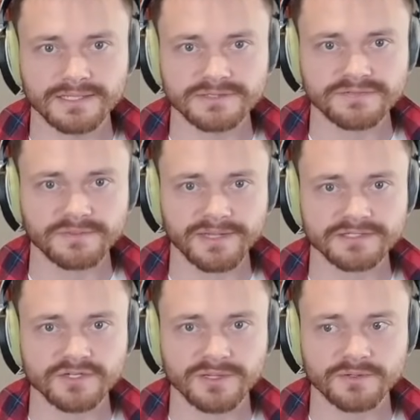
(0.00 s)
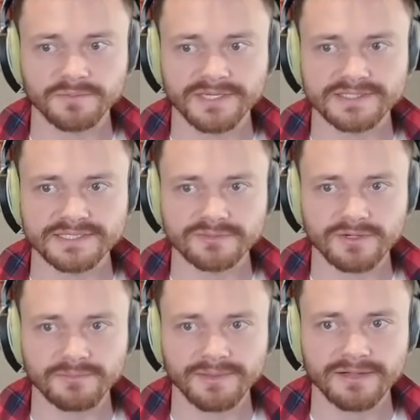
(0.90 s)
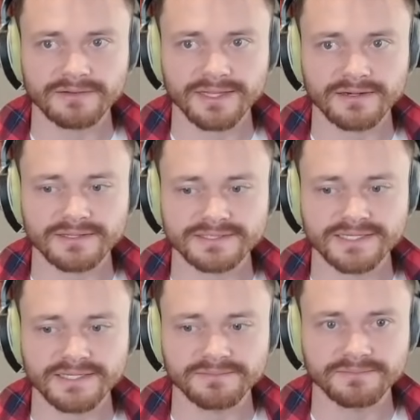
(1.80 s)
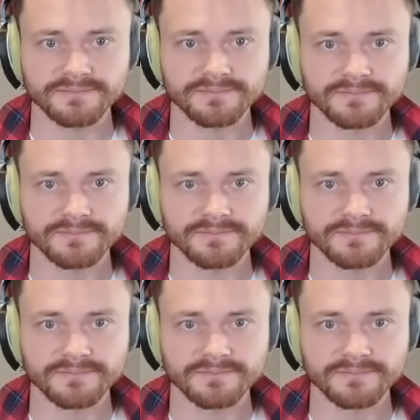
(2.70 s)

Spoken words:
Then we just have to bash our way through the Pixies, and we're about out of this game.